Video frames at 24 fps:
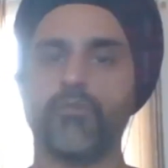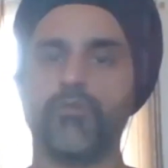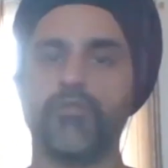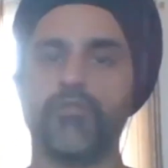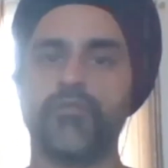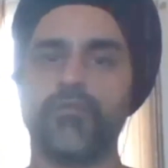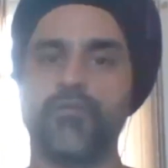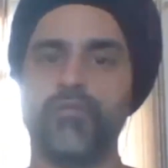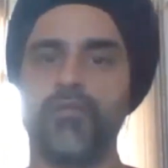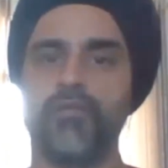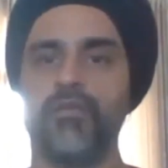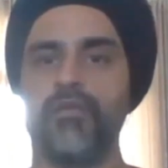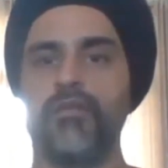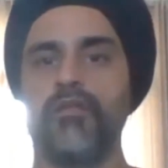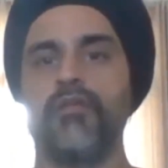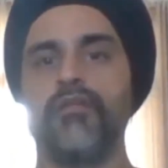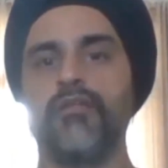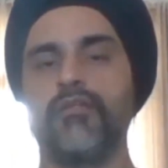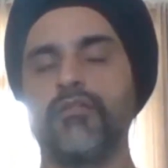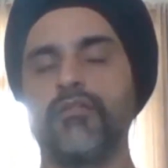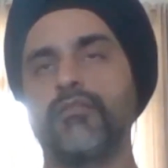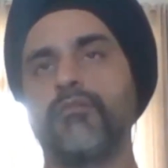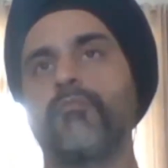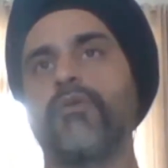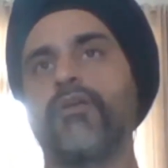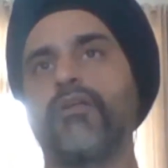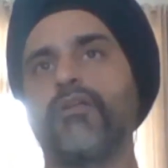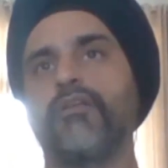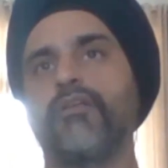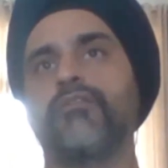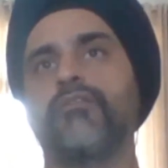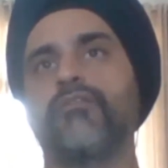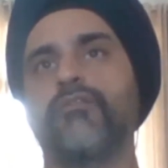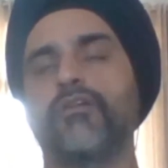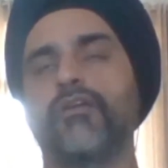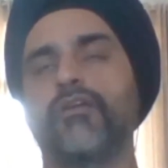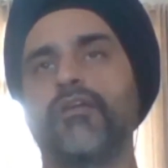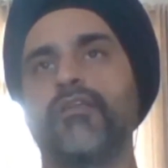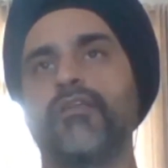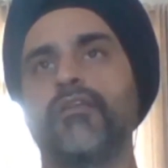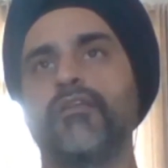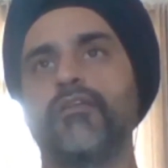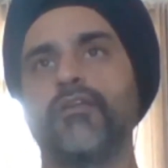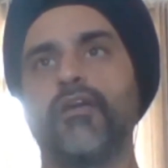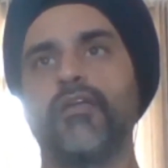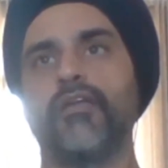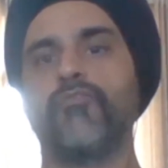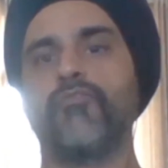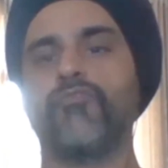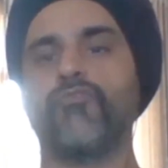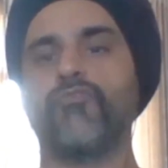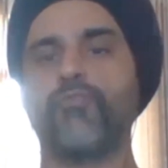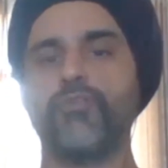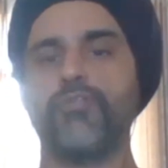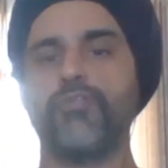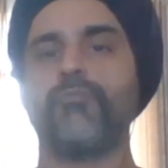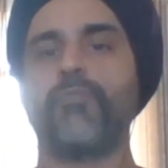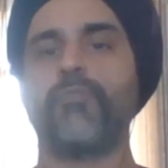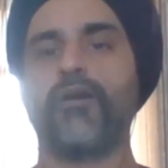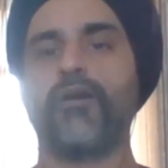with the paid and the organic. And the fourth